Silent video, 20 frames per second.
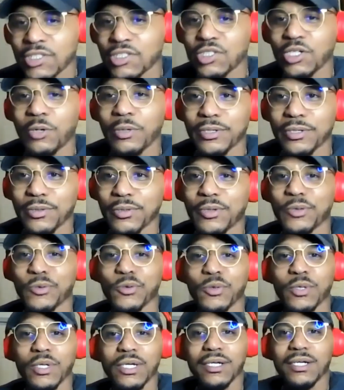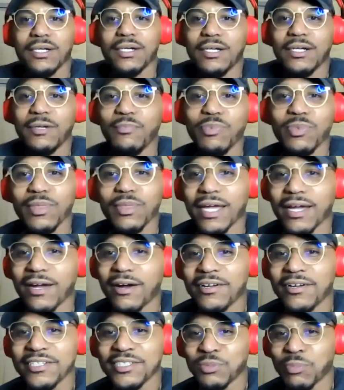just going through like
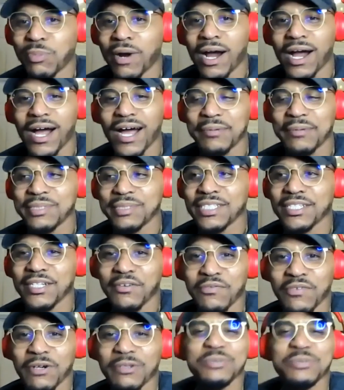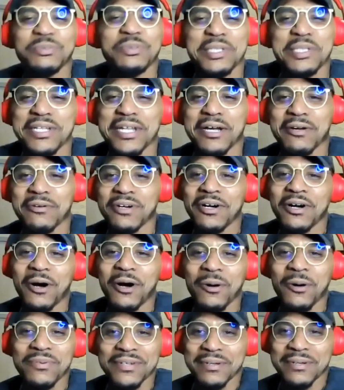all these bribes and the votes, but they're like real
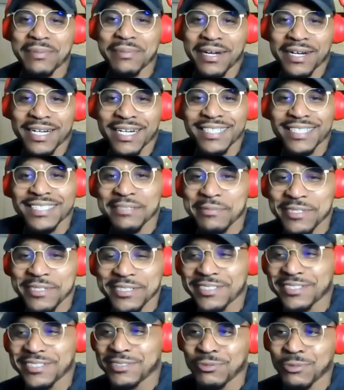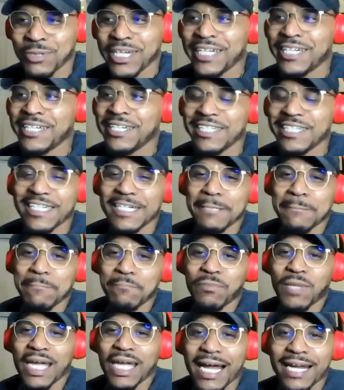open about it. I was like, man, this is weird.
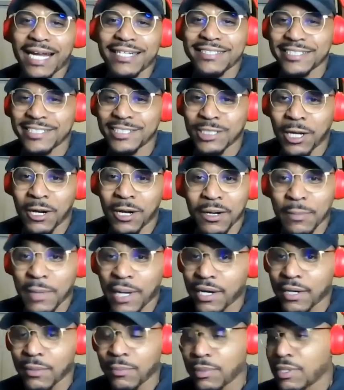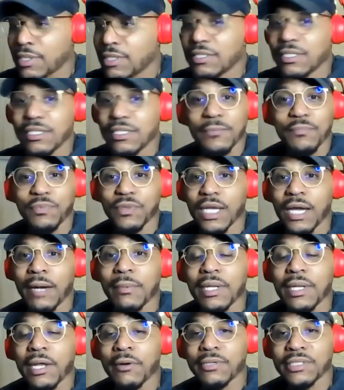Like how they just talk about it, but I
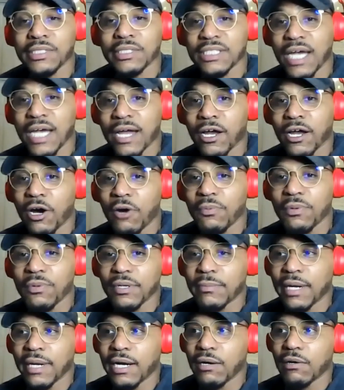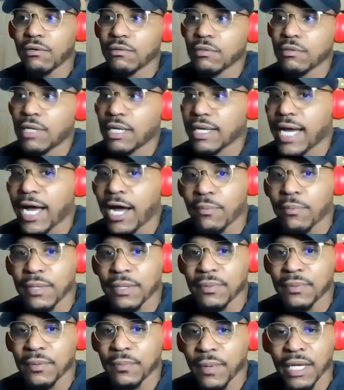mean, they were just kind of open about like how
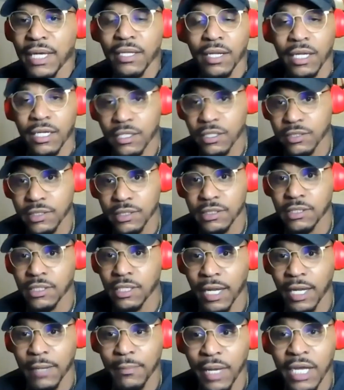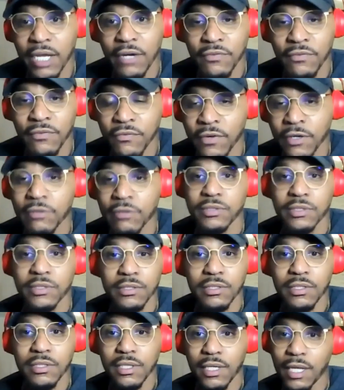people pay. Like you're essentially like paying for votes,
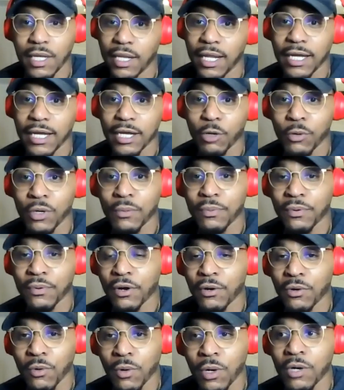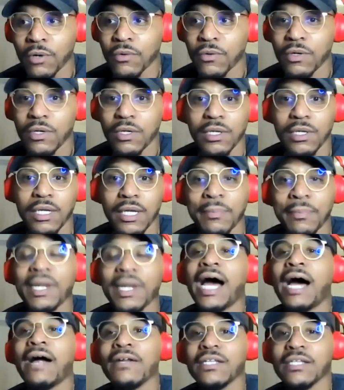like quid pro quo, but
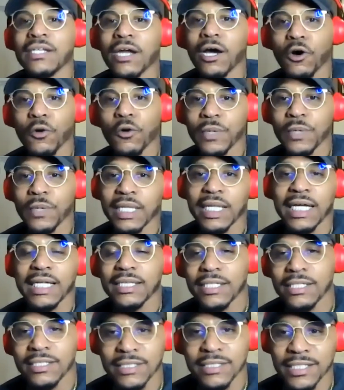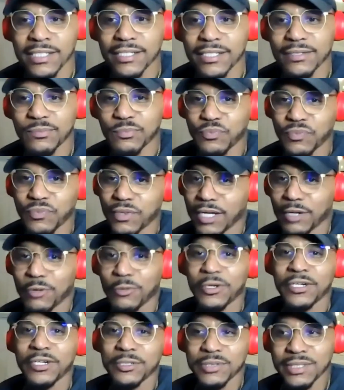out in the open, like things that like
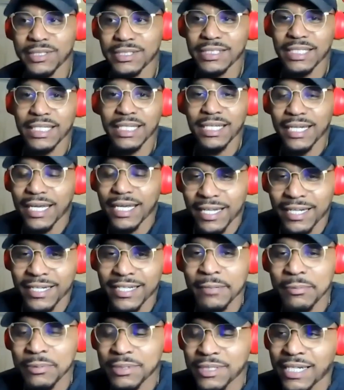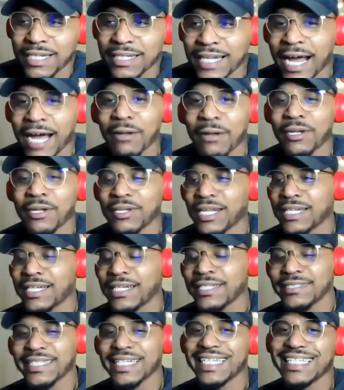we're used to seeing that. Like that's that download. Like
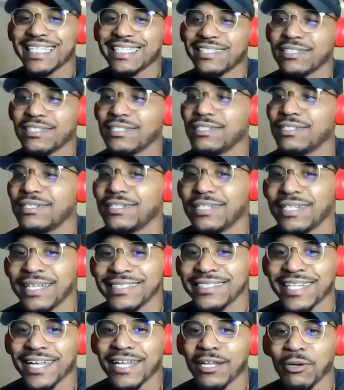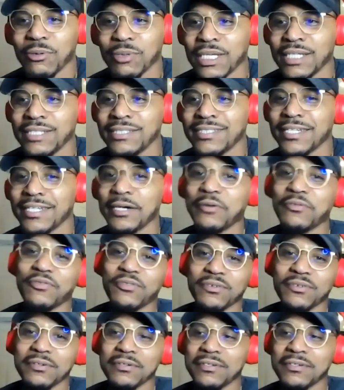that's that low key
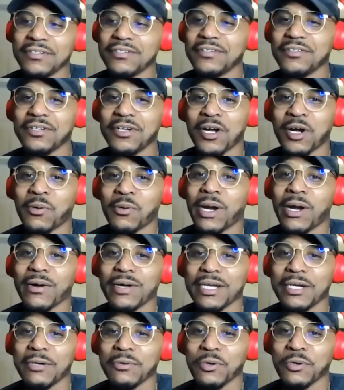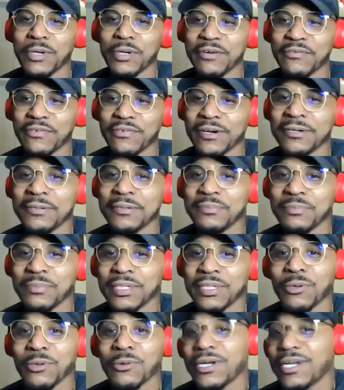stuff around here where we're from.
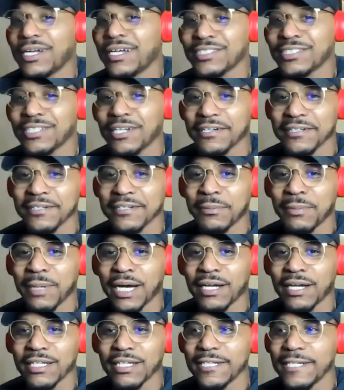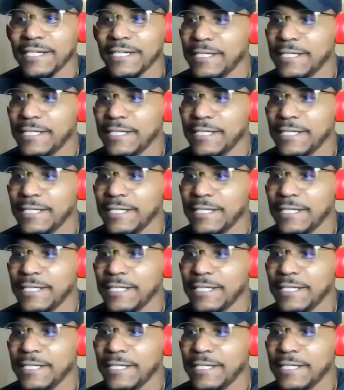But the way they're talking about it,